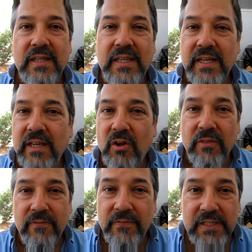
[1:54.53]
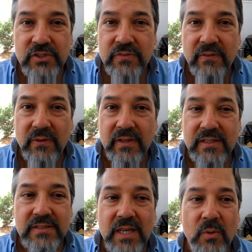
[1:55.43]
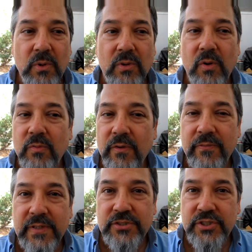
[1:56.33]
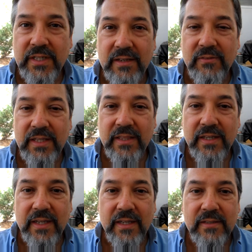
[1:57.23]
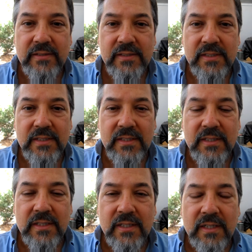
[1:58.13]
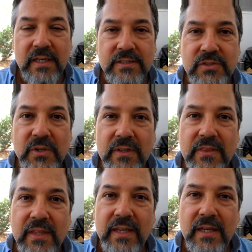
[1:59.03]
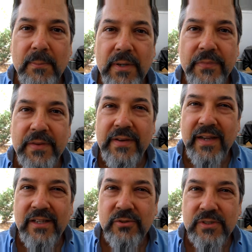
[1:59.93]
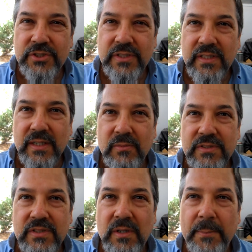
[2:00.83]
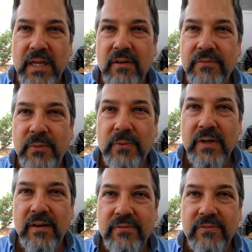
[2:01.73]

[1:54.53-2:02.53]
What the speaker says: getting all the fish for us, how we're overfishing everything. I started thinking about the nitrogen that was coming off the runoff